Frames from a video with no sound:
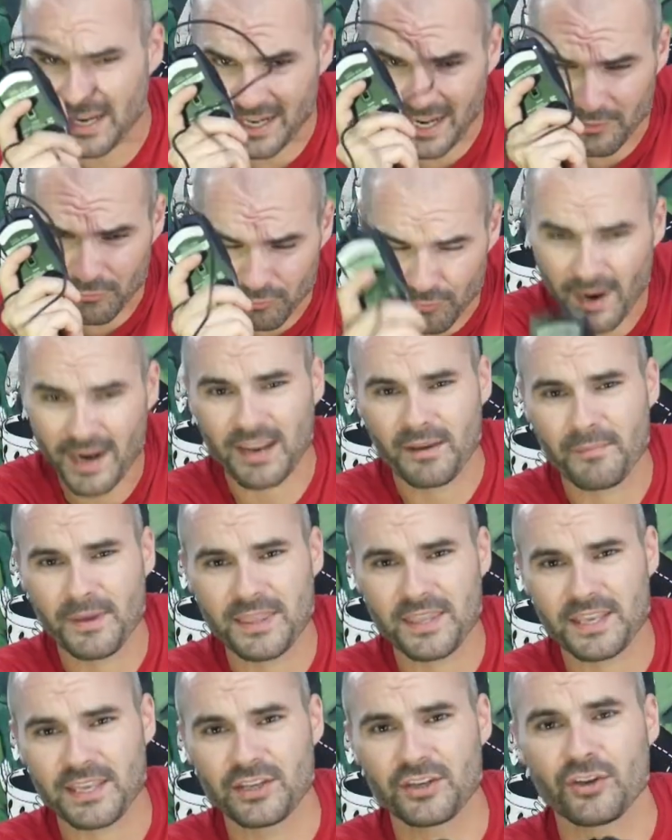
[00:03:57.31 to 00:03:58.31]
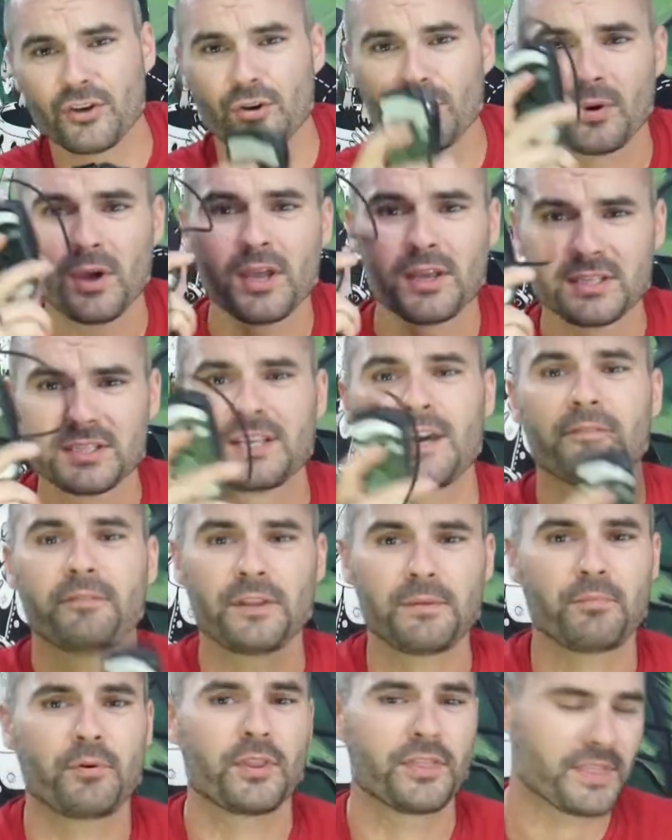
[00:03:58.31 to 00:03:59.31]
and I recommend that you do.
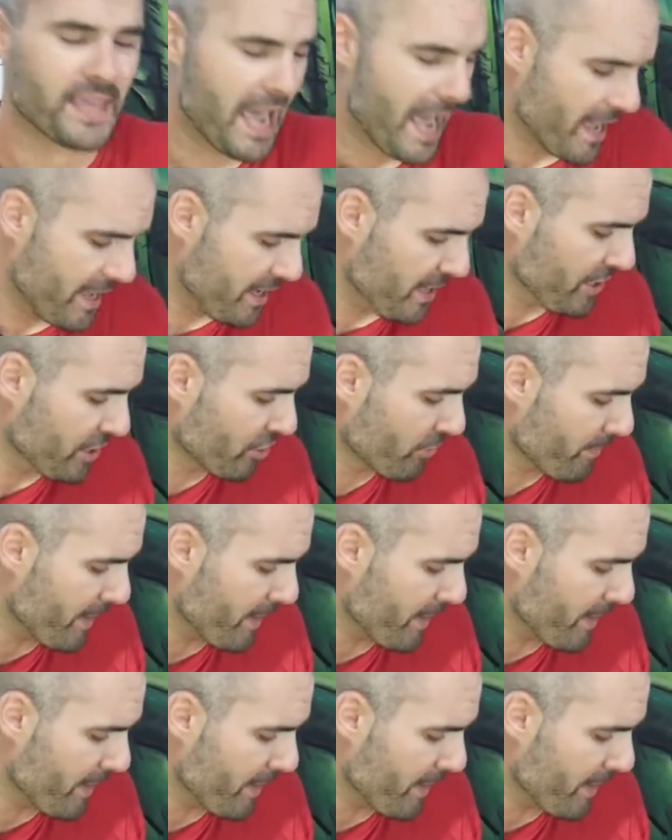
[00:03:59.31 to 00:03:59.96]
Definitely put that in your